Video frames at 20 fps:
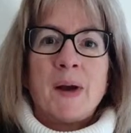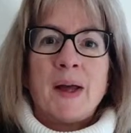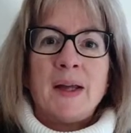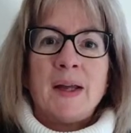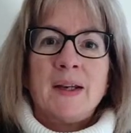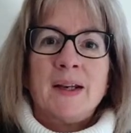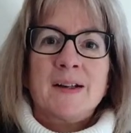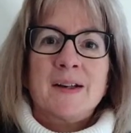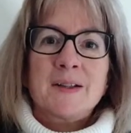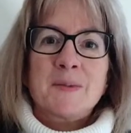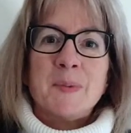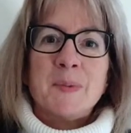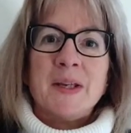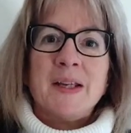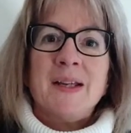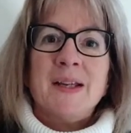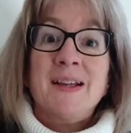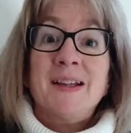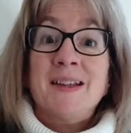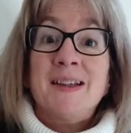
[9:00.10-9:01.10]
and I'd
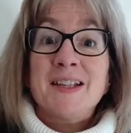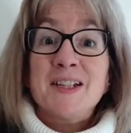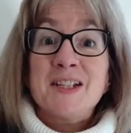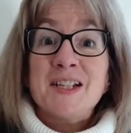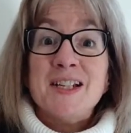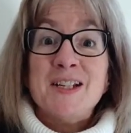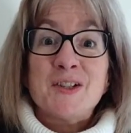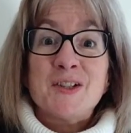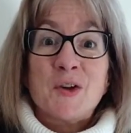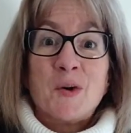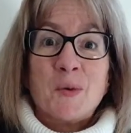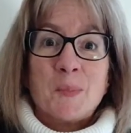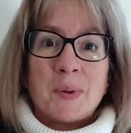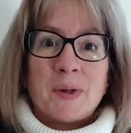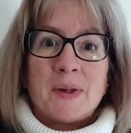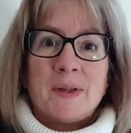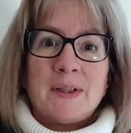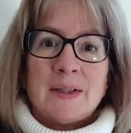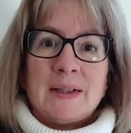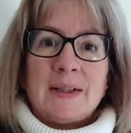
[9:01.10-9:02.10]
be in the tea shop
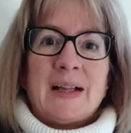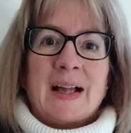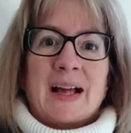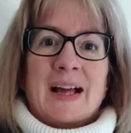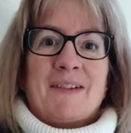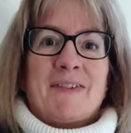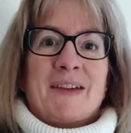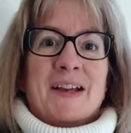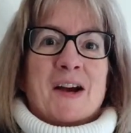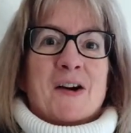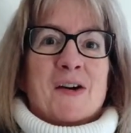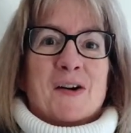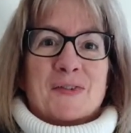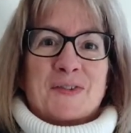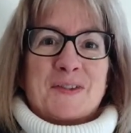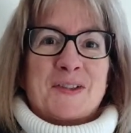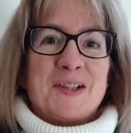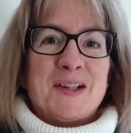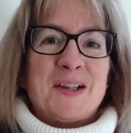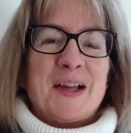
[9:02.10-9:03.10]

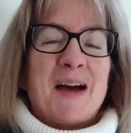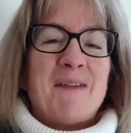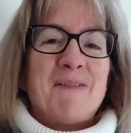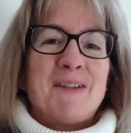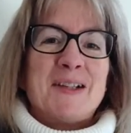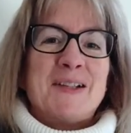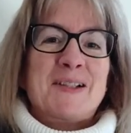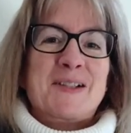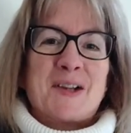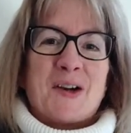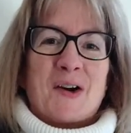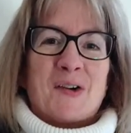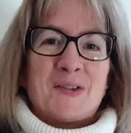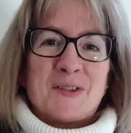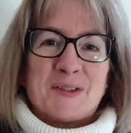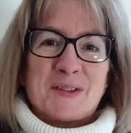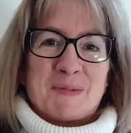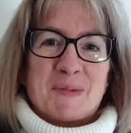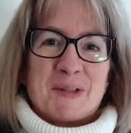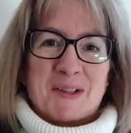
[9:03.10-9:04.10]
having
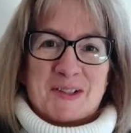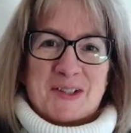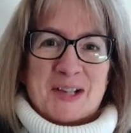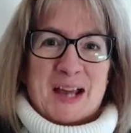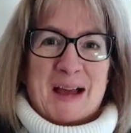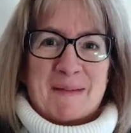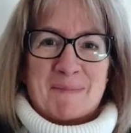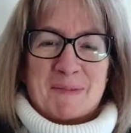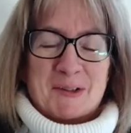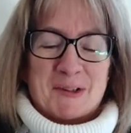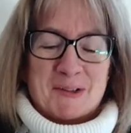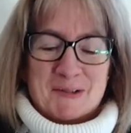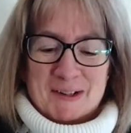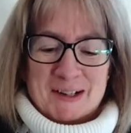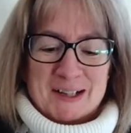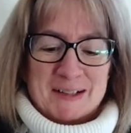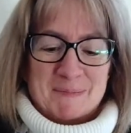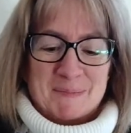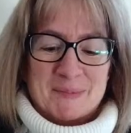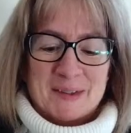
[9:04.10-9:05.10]
scones with jam and
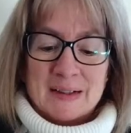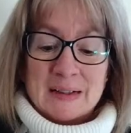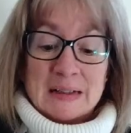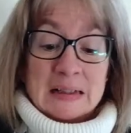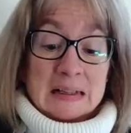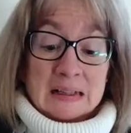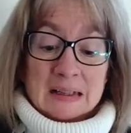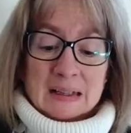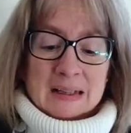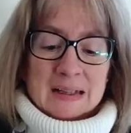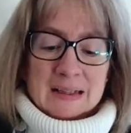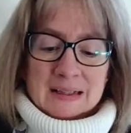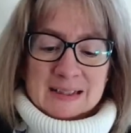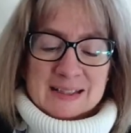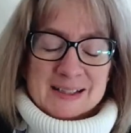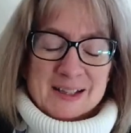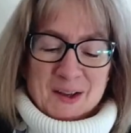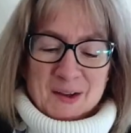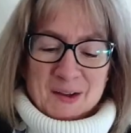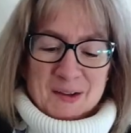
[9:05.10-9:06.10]
cream. So